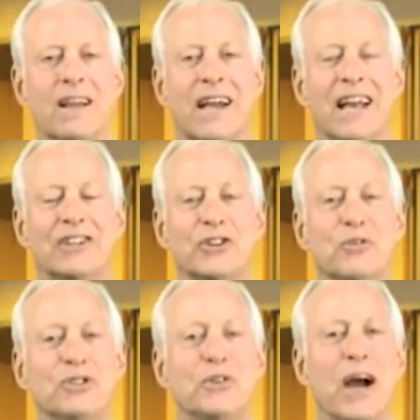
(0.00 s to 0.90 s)
and it
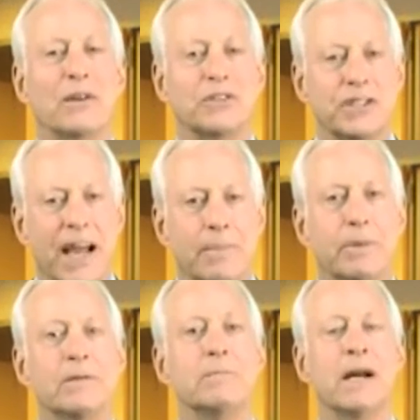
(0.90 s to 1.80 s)
shows you how step
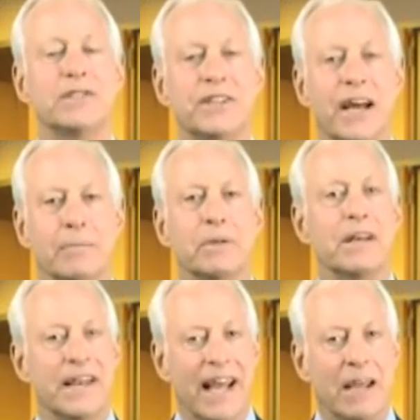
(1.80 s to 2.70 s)
by step,
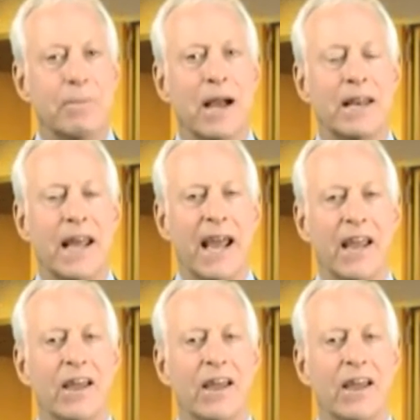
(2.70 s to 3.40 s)
day by day,